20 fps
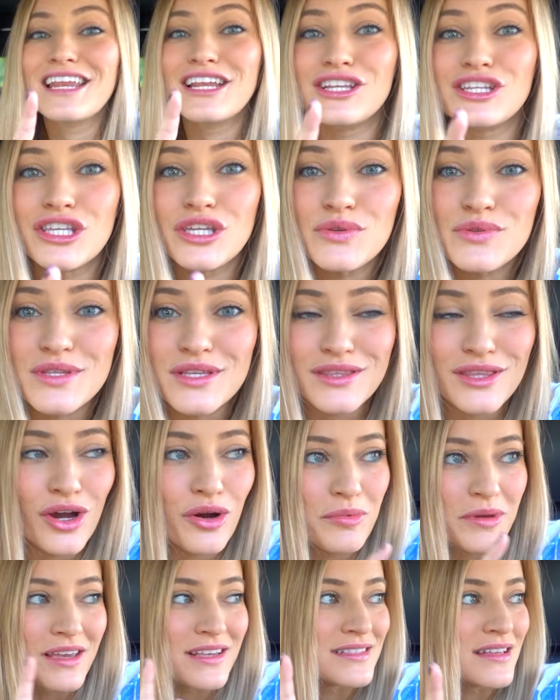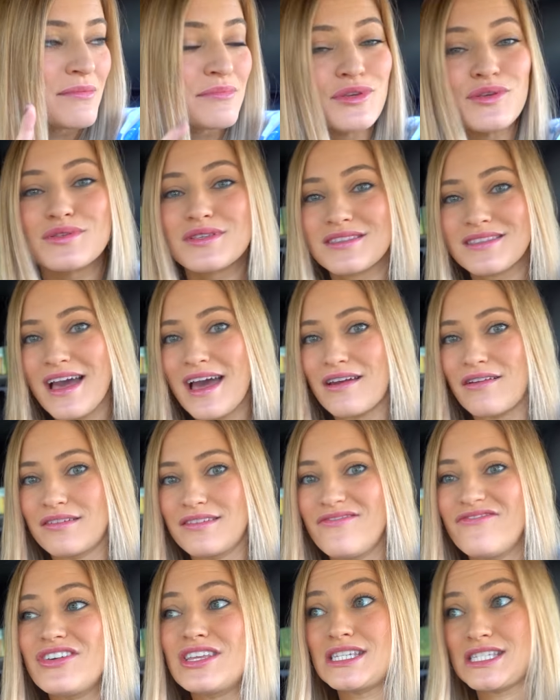didn't use it though, because I'm using that on
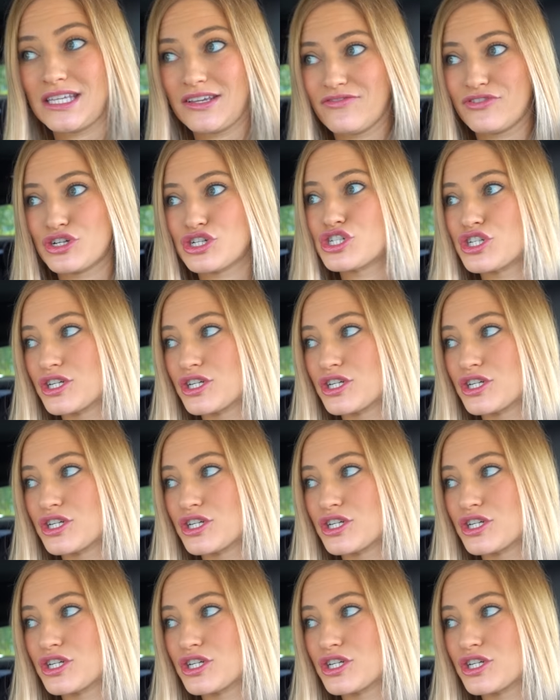a venti for